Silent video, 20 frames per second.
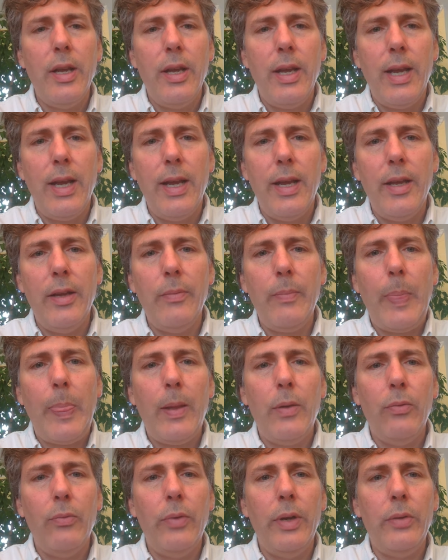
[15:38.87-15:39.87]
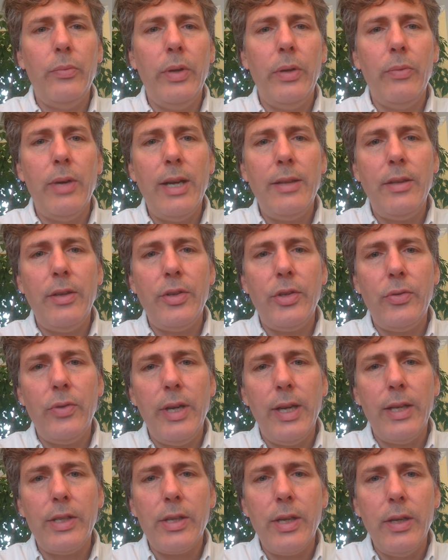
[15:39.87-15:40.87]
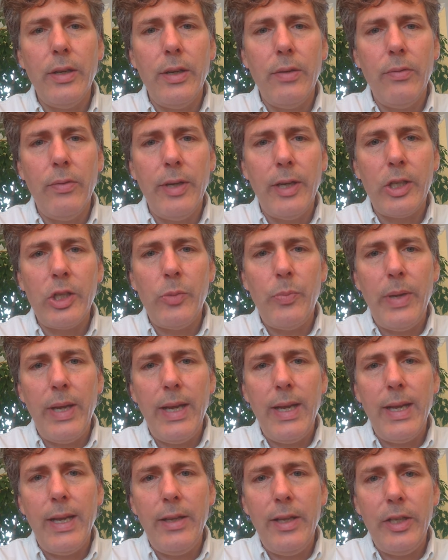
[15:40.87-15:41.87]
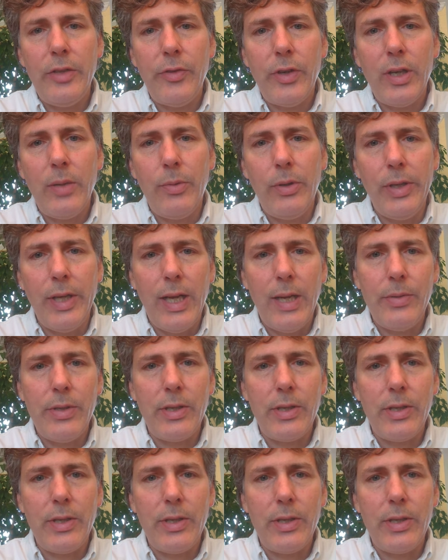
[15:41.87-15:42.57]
and when we write this string, it's going to expand these variable names.